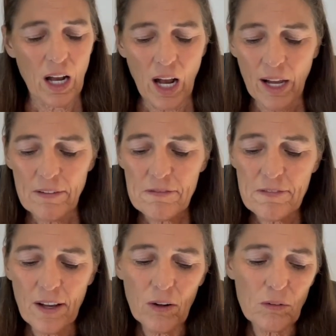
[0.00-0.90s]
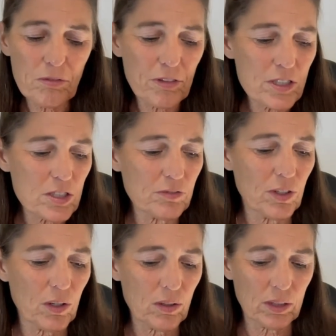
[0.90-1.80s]
I felt, first of
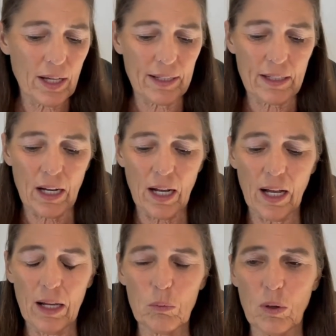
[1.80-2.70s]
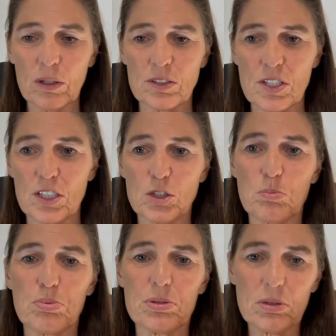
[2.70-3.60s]
all, like I was
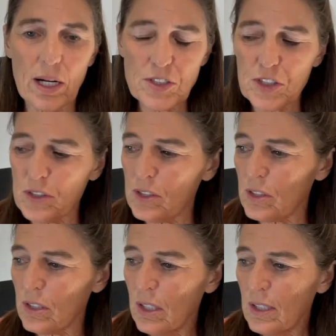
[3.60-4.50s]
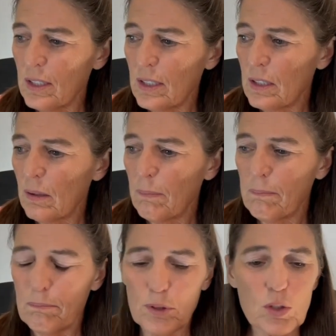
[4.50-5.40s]
this precious,
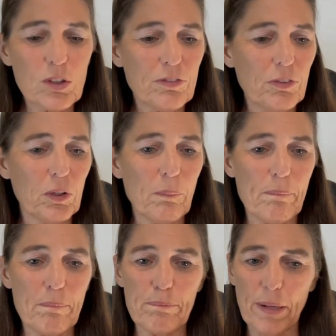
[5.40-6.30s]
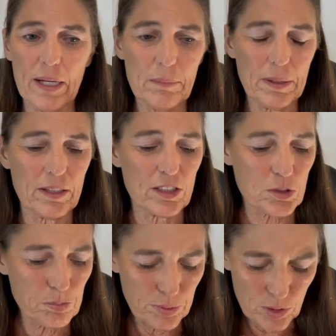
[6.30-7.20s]
beautiful baby,
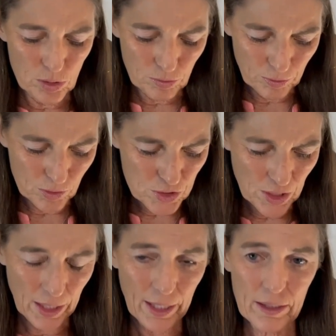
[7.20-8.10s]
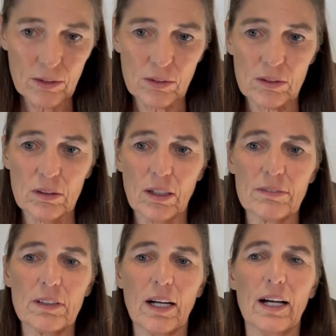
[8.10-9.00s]
this beautiful child
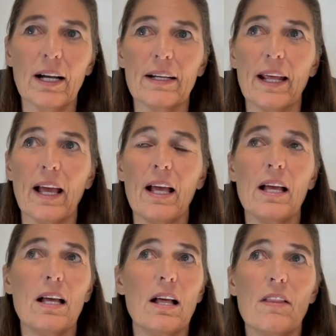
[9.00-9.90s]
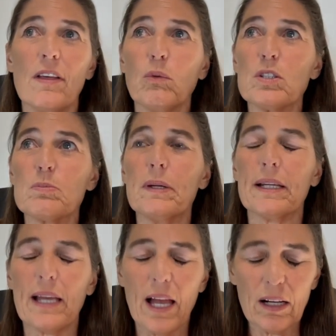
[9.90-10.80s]
of God that was
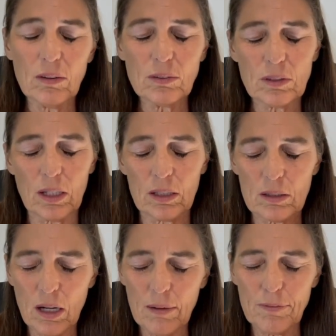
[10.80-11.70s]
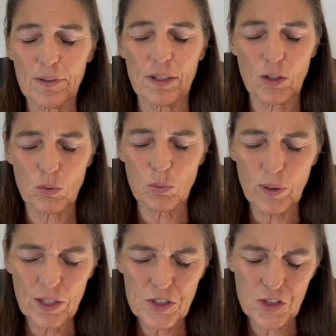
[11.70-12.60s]
being held and comforted and
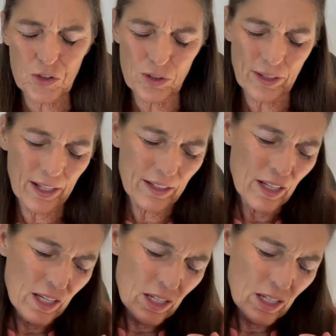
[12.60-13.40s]
reassured. And